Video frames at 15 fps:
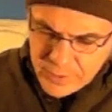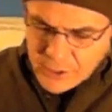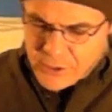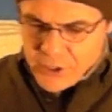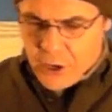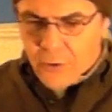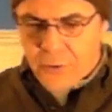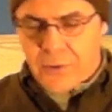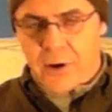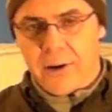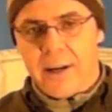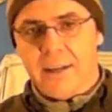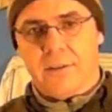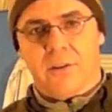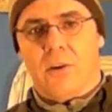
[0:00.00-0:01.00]
So there
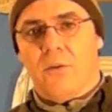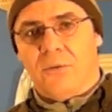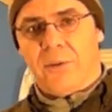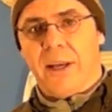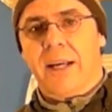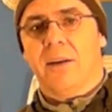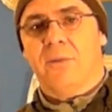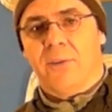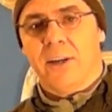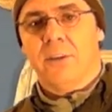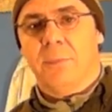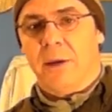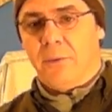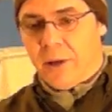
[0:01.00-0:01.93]
is no flick in Frisbee.